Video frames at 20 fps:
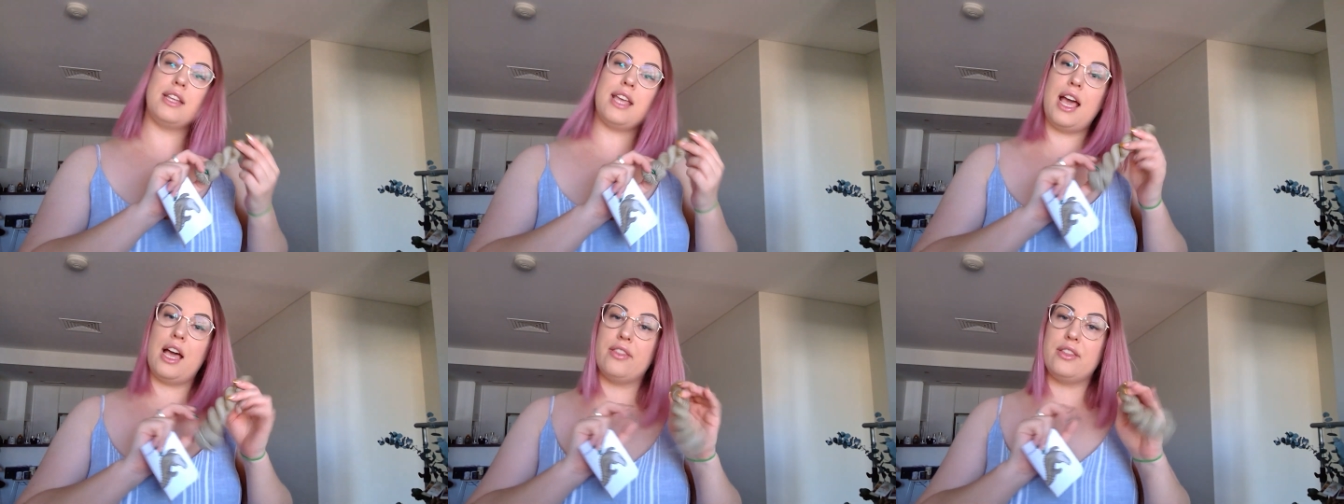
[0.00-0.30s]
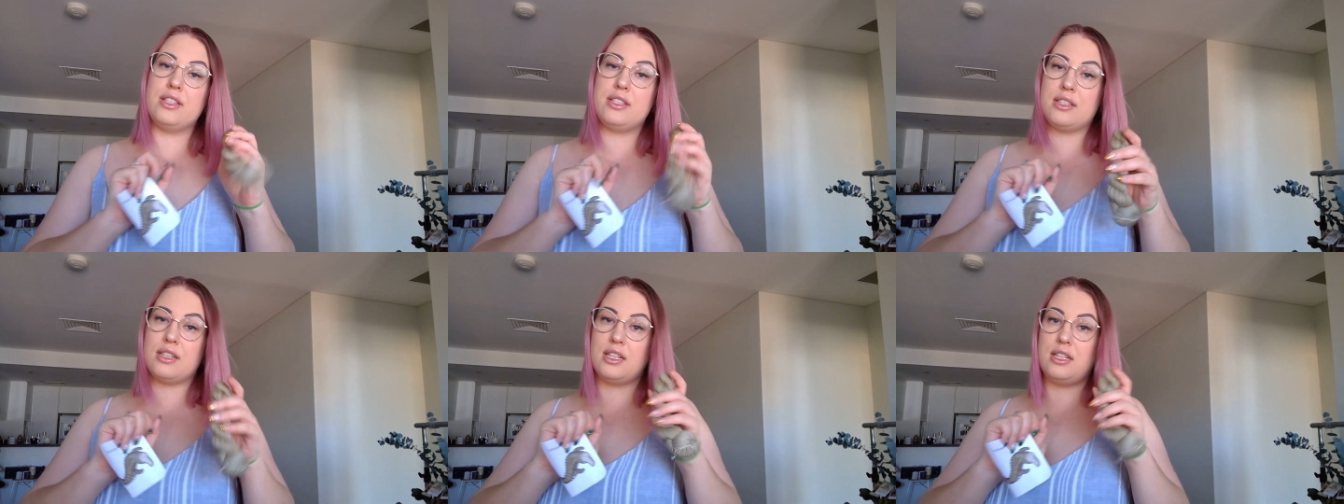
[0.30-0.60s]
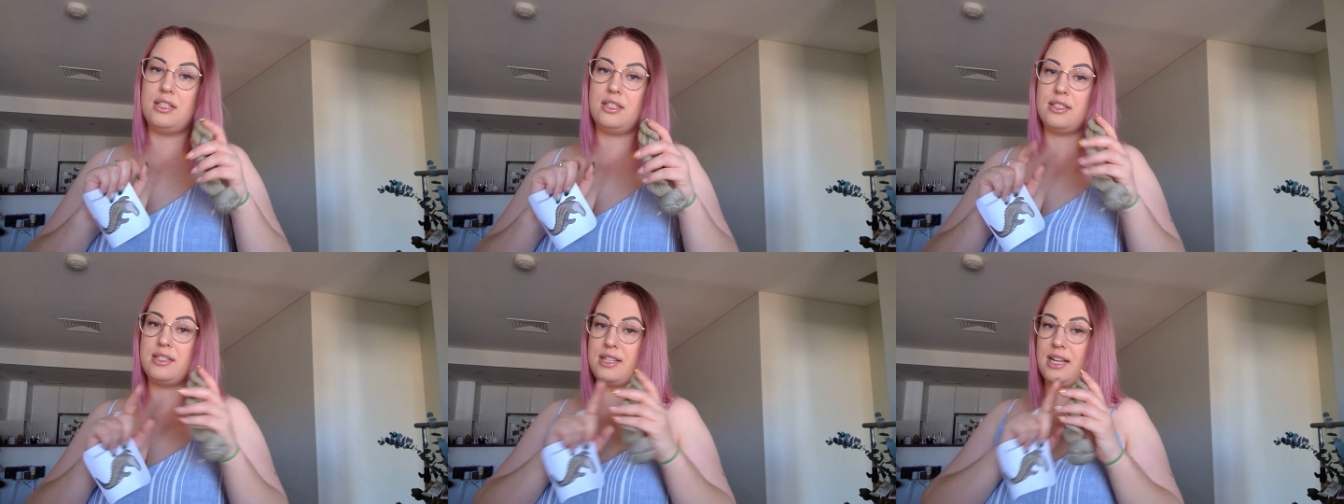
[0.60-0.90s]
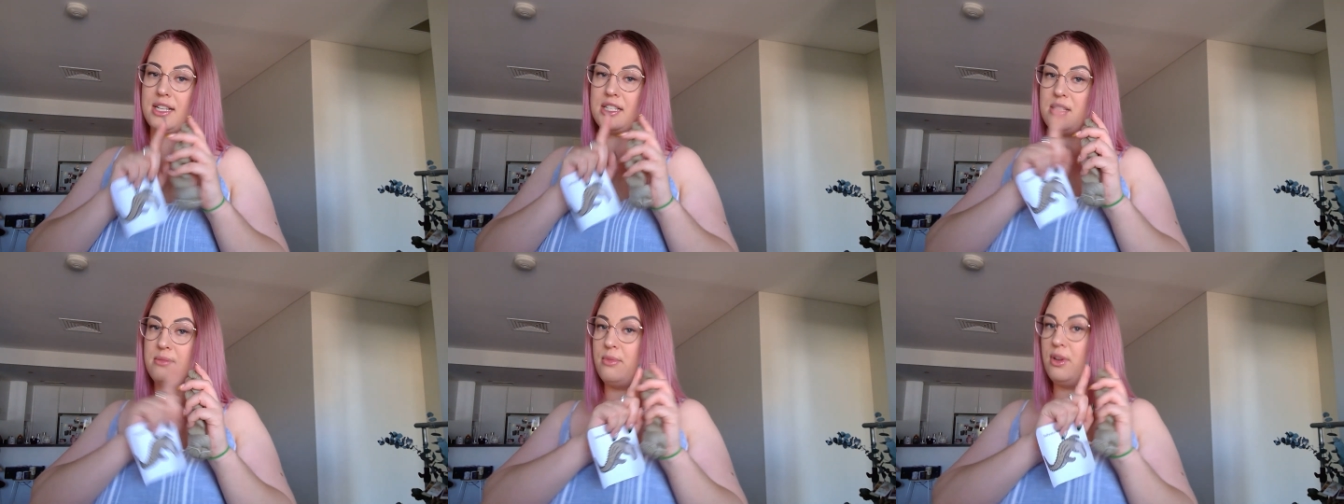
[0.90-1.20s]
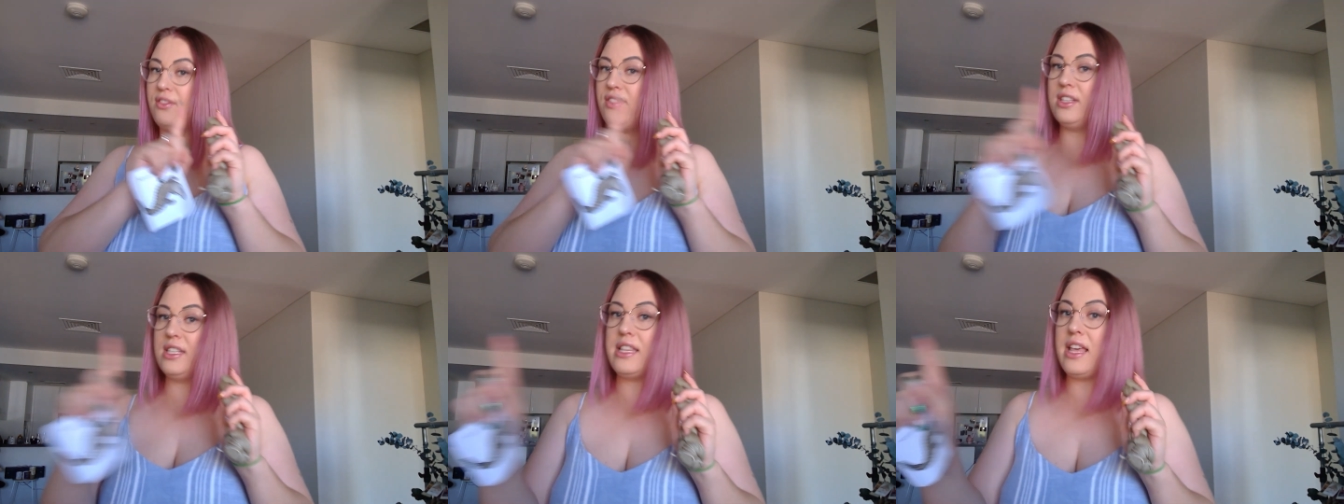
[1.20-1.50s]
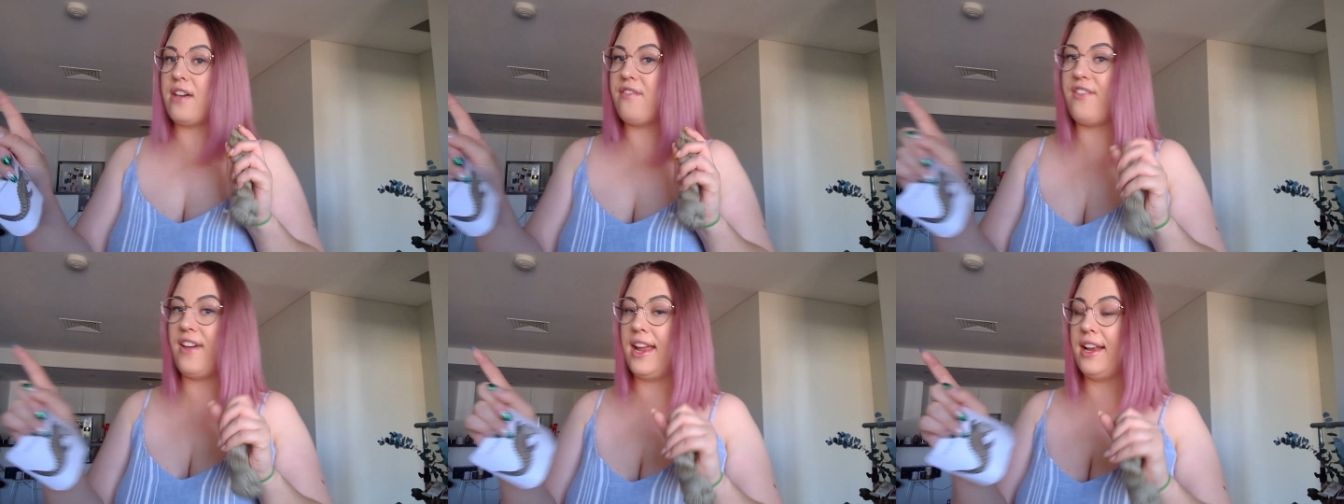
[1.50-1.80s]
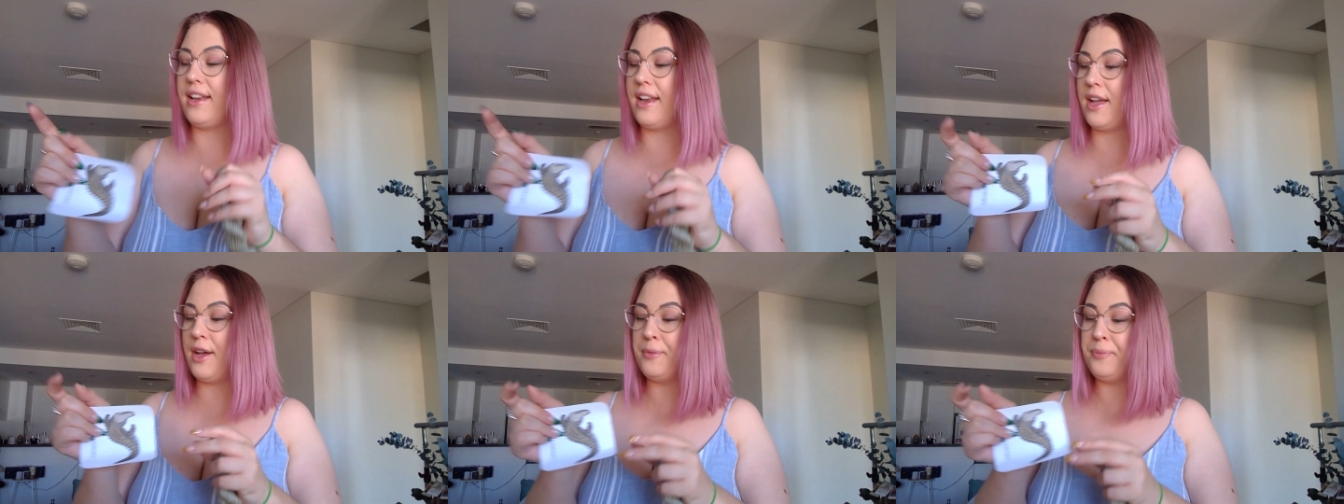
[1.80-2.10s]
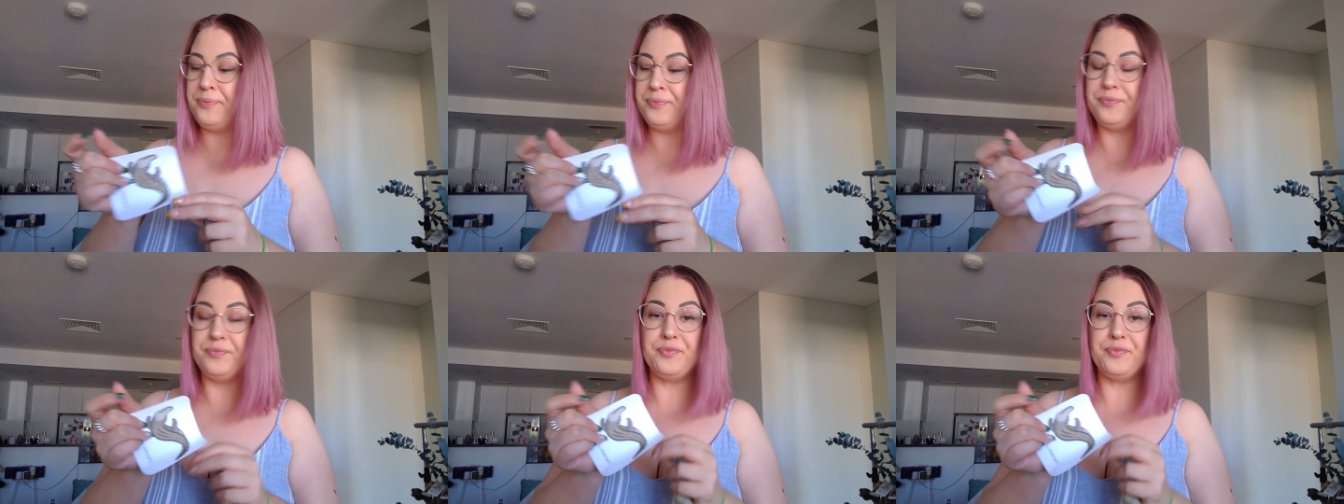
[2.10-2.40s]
to see how this starts to move into that fade now.